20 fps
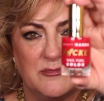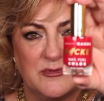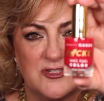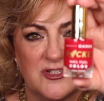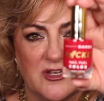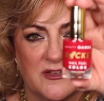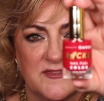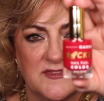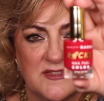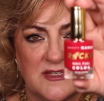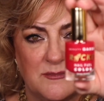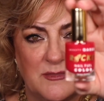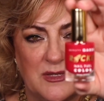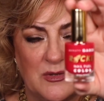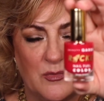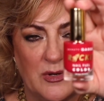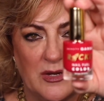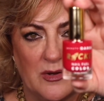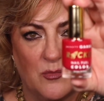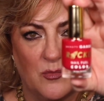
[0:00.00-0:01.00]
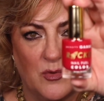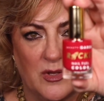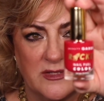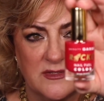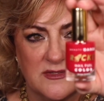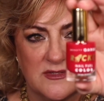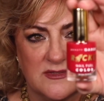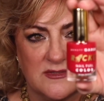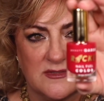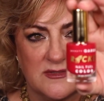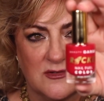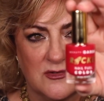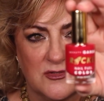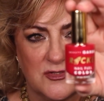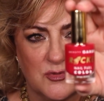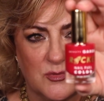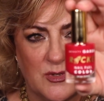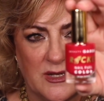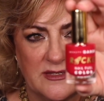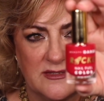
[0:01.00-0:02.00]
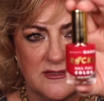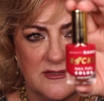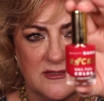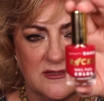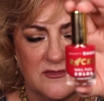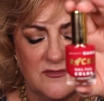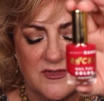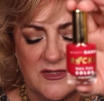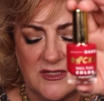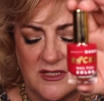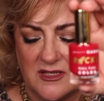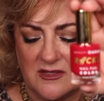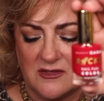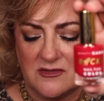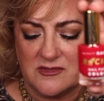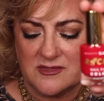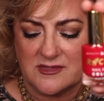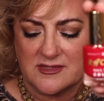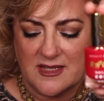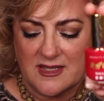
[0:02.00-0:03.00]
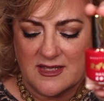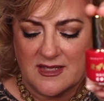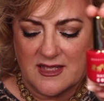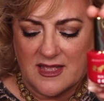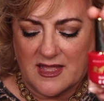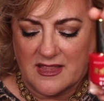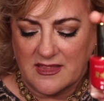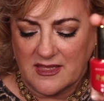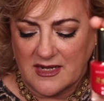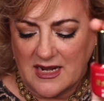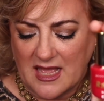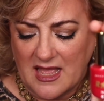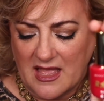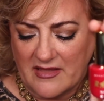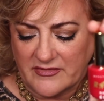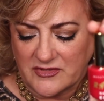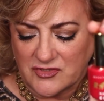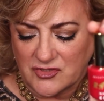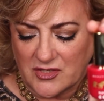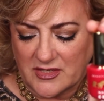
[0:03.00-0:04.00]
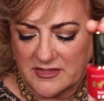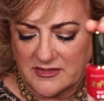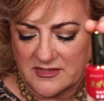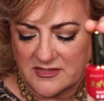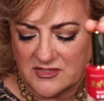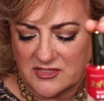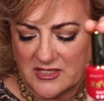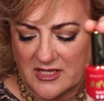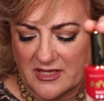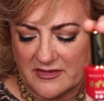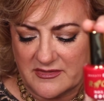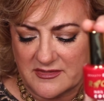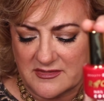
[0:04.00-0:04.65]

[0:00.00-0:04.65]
which y'all seen me wear once or twice in videos. And then I haven't tried this yet.